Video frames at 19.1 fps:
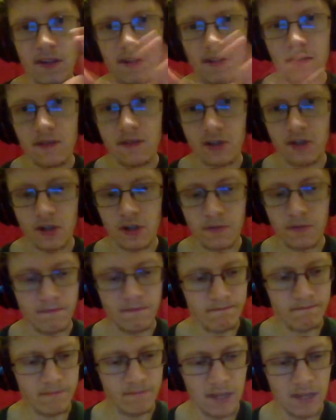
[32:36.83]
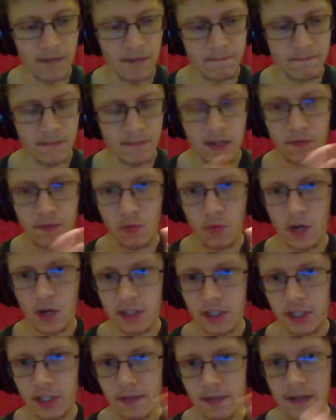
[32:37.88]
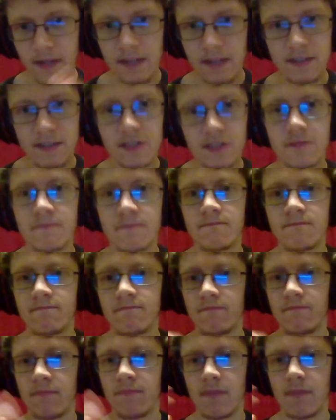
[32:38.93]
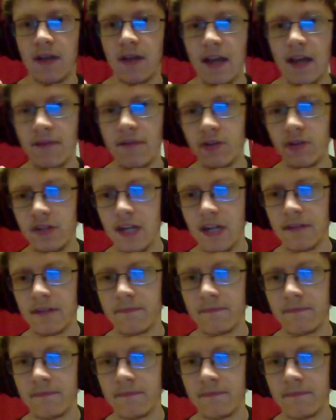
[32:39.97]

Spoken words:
So, yeah, thank you for watching, and have a good day.